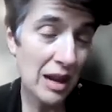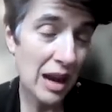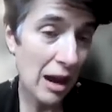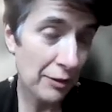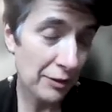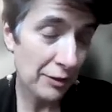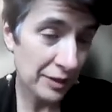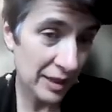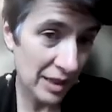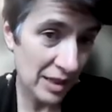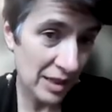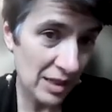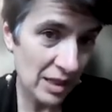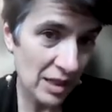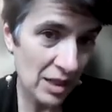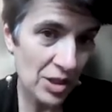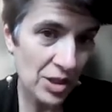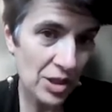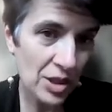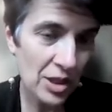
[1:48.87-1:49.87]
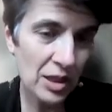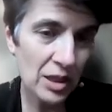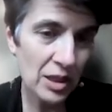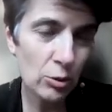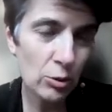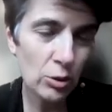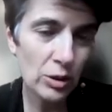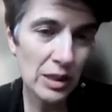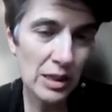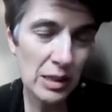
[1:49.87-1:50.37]
after surgery
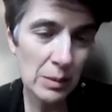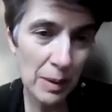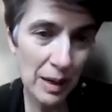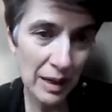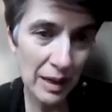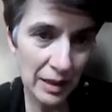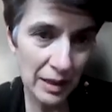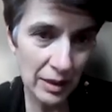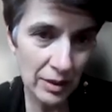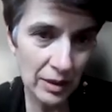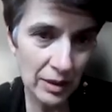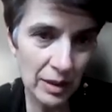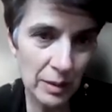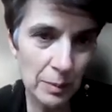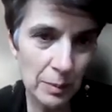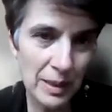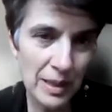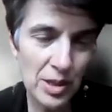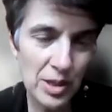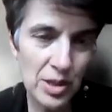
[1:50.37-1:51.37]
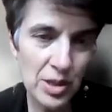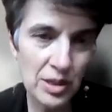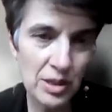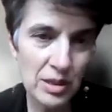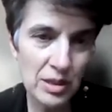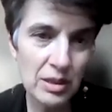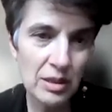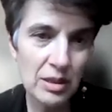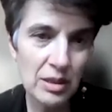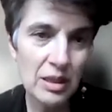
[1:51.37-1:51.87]
to this particular
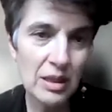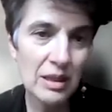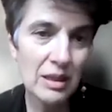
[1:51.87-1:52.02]
patient